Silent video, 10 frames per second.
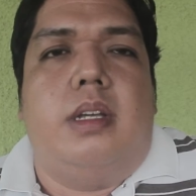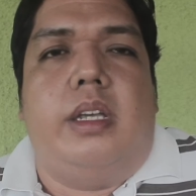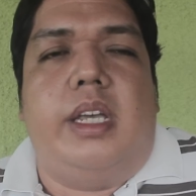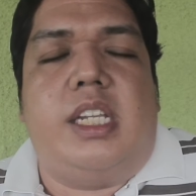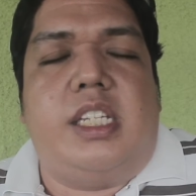
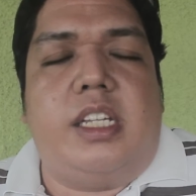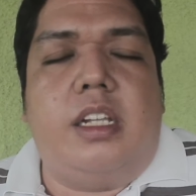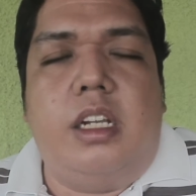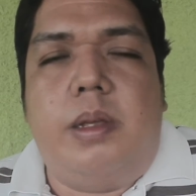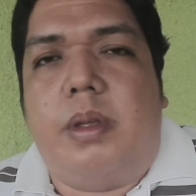It's
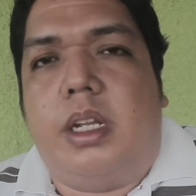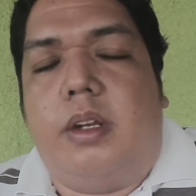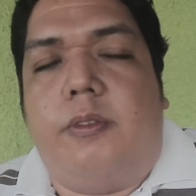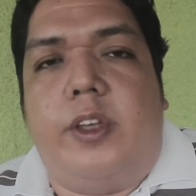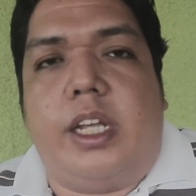a limited
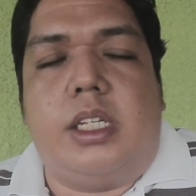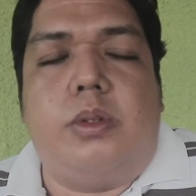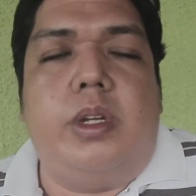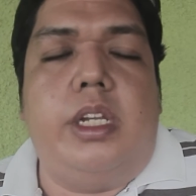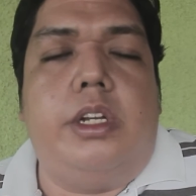
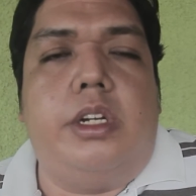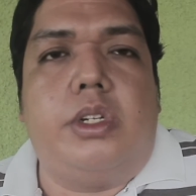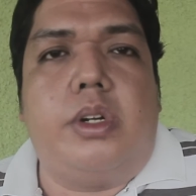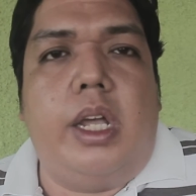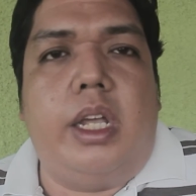fix when you're
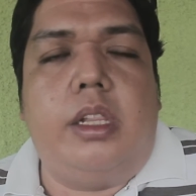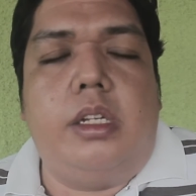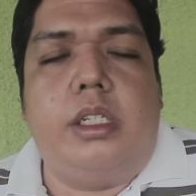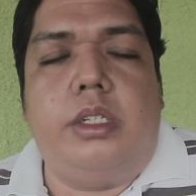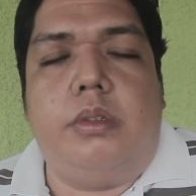trying
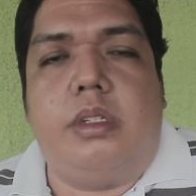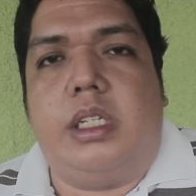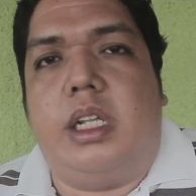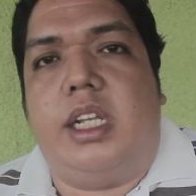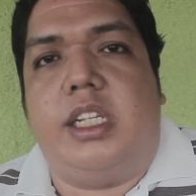to shoot
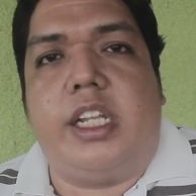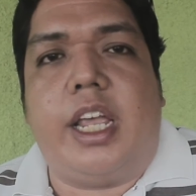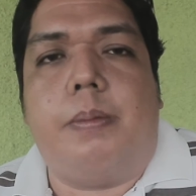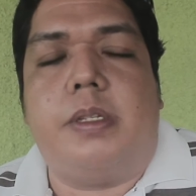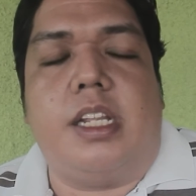
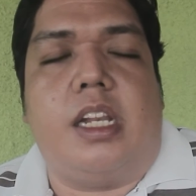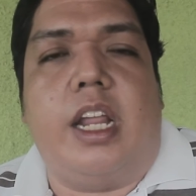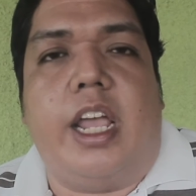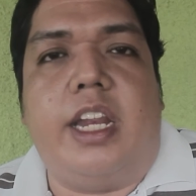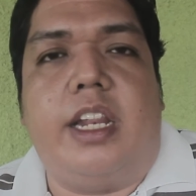cityscapes at
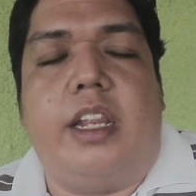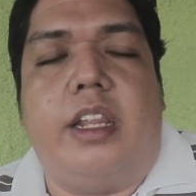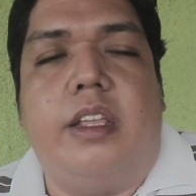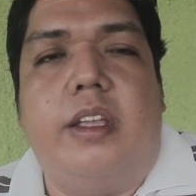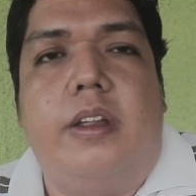night.
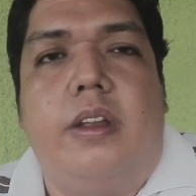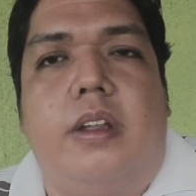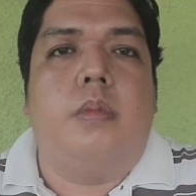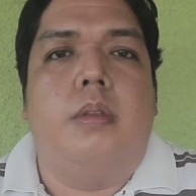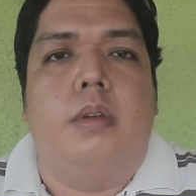
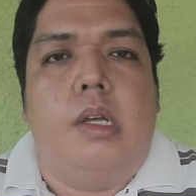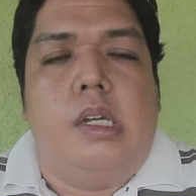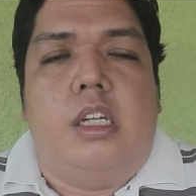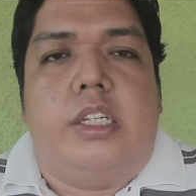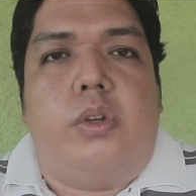
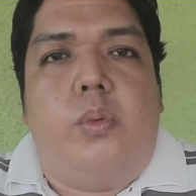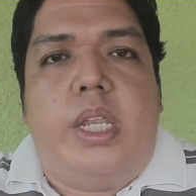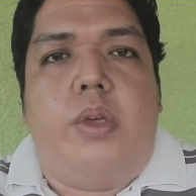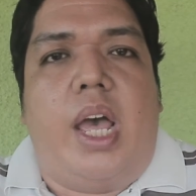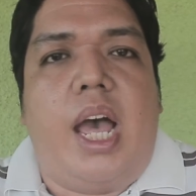So
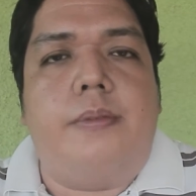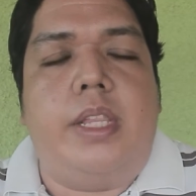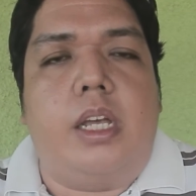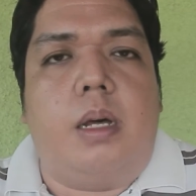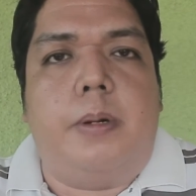when you have
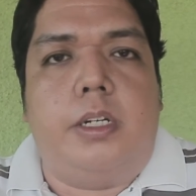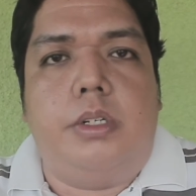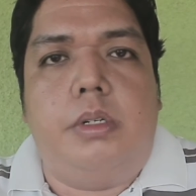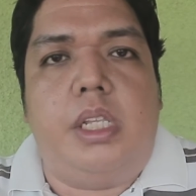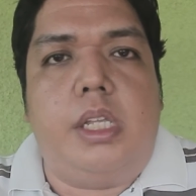the
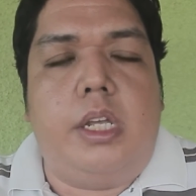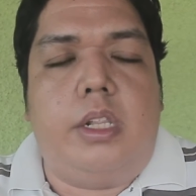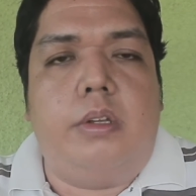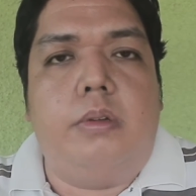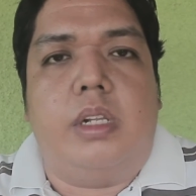opportunity
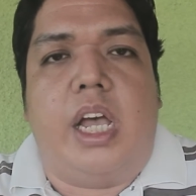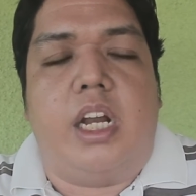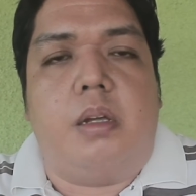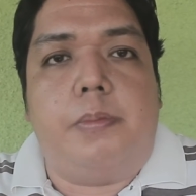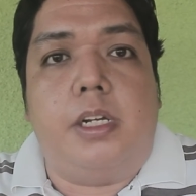to
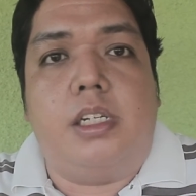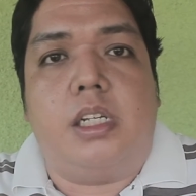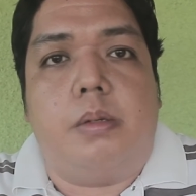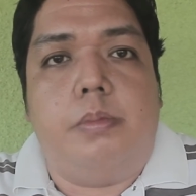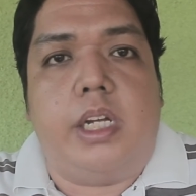light up your
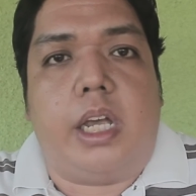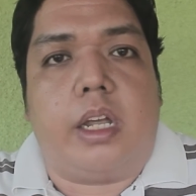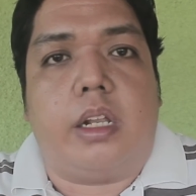subject,